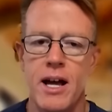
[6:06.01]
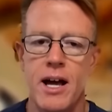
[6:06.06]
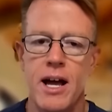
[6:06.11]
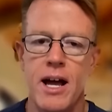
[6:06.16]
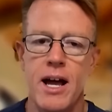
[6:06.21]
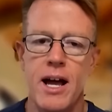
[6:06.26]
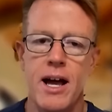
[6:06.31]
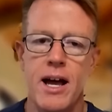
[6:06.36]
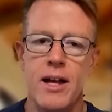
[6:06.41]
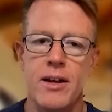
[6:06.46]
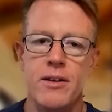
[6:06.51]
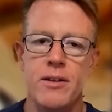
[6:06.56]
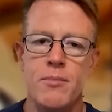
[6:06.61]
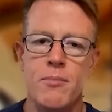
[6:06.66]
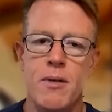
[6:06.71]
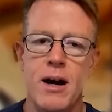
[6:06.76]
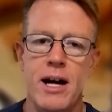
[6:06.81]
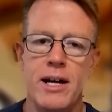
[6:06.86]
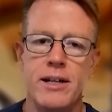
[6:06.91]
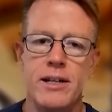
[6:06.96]
And
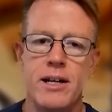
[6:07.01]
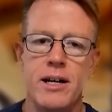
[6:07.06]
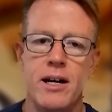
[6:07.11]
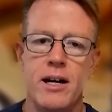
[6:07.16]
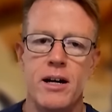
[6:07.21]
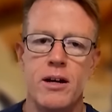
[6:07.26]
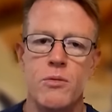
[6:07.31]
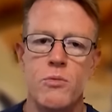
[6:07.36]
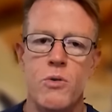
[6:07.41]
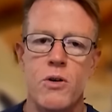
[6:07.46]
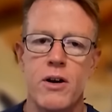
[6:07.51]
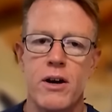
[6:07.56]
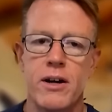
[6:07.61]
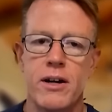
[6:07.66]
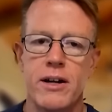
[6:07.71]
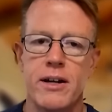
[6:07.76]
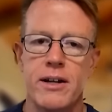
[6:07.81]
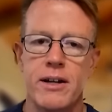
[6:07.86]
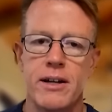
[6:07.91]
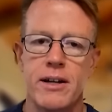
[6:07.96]
my
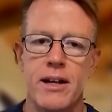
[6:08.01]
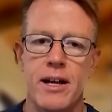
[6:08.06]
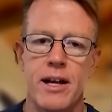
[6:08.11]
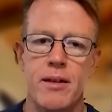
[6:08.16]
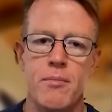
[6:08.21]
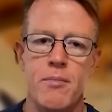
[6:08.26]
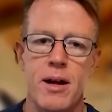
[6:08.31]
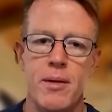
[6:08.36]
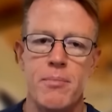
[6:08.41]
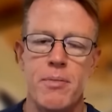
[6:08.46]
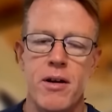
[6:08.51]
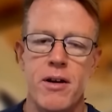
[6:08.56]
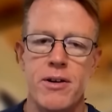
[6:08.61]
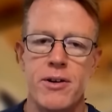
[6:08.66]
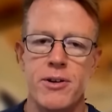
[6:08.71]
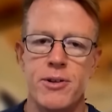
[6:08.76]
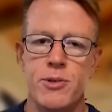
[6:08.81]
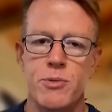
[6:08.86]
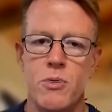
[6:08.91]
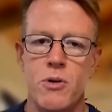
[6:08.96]
work and my
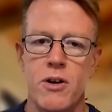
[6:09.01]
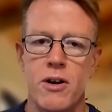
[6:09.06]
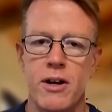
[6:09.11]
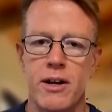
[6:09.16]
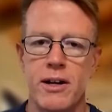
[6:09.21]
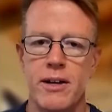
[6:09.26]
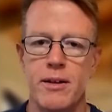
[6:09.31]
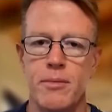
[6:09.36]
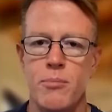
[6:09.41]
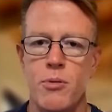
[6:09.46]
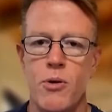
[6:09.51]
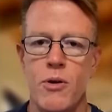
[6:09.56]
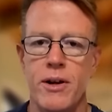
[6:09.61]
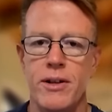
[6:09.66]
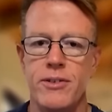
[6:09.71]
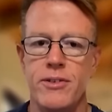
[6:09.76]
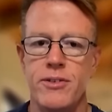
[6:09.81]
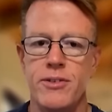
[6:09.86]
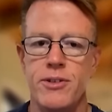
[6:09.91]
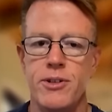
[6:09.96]
partner's work
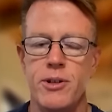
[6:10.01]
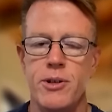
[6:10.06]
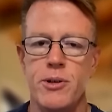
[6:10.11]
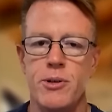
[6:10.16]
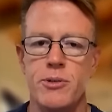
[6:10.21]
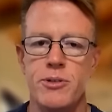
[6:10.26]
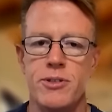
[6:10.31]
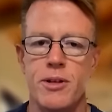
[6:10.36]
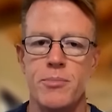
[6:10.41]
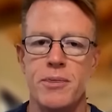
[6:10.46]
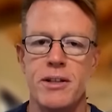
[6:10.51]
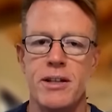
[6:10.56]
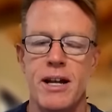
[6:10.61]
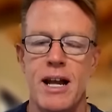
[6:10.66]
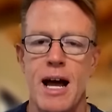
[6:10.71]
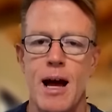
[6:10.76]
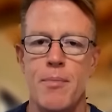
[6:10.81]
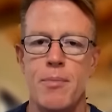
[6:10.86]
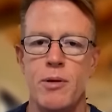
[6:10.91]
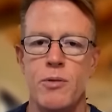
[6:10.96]
points to something that
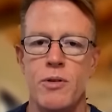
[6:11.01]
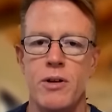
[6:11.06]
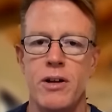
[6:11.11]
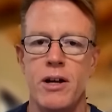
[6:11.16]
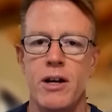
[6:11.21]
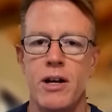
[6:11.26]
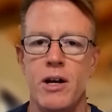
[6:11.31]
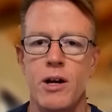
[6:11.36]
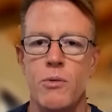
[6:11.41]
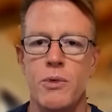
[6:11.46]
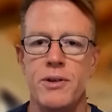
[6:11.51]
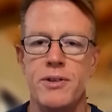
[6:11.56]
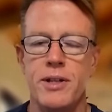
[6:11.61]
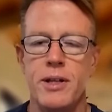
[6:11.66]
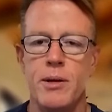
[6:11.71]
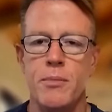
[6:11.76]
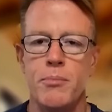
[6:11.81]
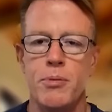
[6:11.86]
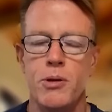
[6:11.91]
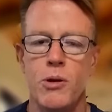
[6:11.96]
happened with the
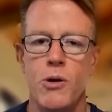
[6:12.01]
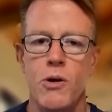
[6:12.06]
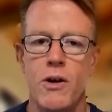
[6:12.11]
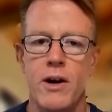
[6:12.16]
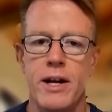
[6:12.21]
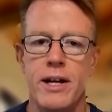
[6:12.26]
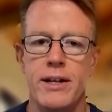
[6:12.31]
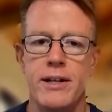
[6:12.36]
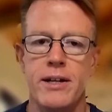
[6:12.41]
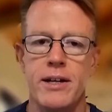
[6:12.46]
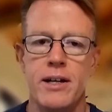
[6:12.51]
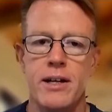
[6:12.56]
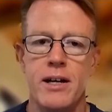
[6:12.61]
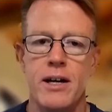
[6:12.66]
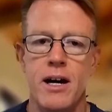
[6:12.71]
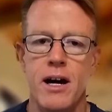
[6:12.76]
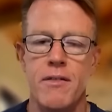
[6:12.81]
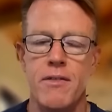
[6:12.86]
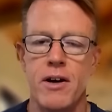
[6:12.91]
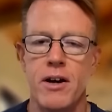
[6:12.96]
employed
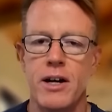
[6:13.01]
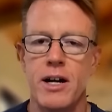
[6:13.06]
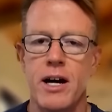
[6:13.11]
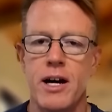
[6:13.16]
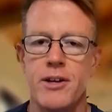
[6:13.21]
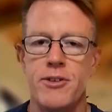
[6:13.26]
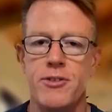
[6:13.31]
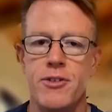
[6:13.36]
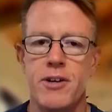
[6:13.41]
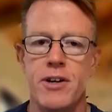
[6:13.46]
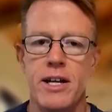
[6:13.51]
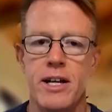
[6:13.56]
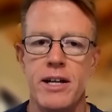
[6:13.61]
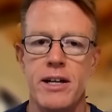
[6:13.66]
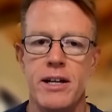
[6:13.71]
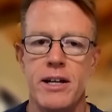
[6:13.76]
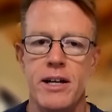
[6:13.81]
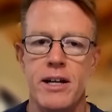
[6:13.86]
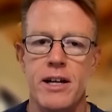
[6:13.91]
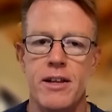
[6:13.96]
of our
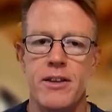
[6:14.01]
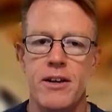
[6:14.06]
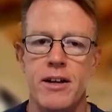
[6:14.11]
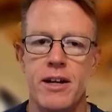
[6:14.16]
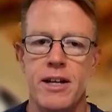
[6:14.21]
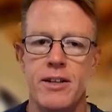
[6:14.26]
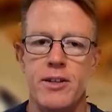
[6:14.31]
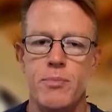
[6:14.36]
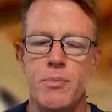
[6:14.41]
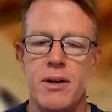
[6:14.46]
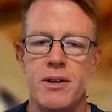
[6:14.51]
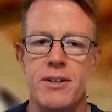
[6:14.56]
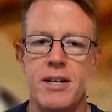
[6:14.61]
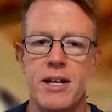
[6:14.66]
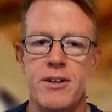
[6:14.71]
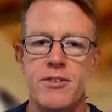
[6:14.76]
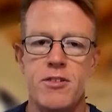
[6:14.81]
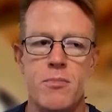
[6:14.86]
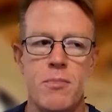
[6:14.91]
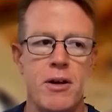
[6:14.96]
country. It's been
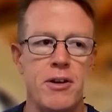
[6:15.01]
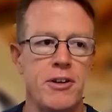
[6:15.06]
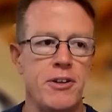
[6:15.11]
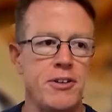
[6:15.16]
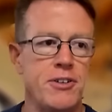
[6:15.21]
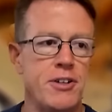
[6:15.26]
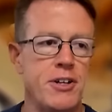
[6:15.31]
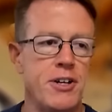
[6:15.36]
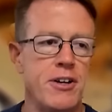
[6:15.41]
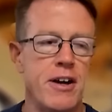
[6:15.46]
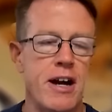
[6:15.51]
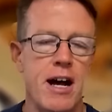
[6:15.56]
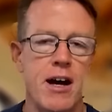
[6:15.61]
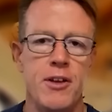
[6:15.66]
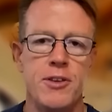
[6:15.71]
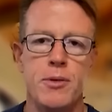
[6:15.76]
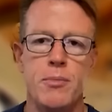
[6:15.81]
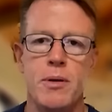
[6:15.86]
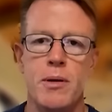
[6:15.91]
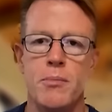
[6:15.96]
detrimental to your health
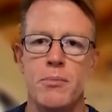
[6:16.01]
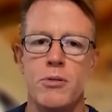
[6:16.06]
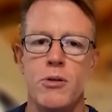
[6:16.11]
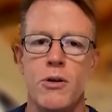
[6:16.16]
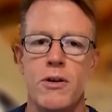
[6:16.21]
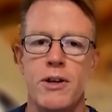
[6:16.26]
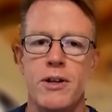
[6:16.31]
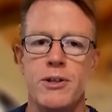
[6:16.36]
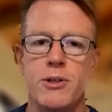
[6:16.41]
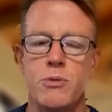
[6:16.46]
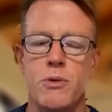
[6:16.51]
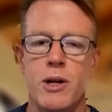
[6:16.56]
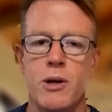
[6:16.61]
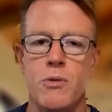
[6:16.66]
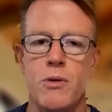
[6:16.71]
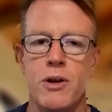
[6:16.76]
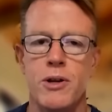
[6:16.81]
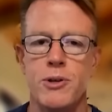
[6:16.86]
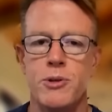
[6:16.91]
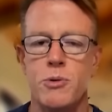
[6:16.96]
to be employed in
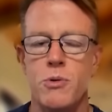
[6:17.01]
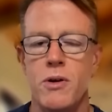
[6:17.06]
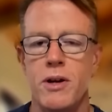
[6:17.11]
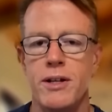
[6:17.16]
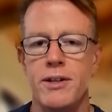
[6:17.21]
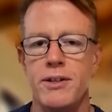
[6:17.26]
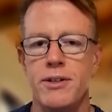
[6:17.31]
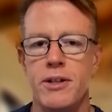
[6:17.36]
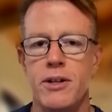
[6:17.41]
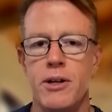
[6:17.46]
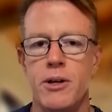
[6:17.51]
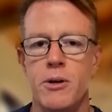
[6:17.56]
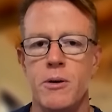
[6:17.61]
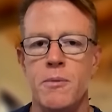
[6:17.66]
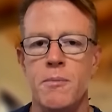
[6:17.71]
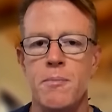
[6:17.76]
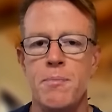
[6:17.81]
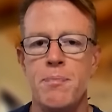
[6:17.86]
21 and 22.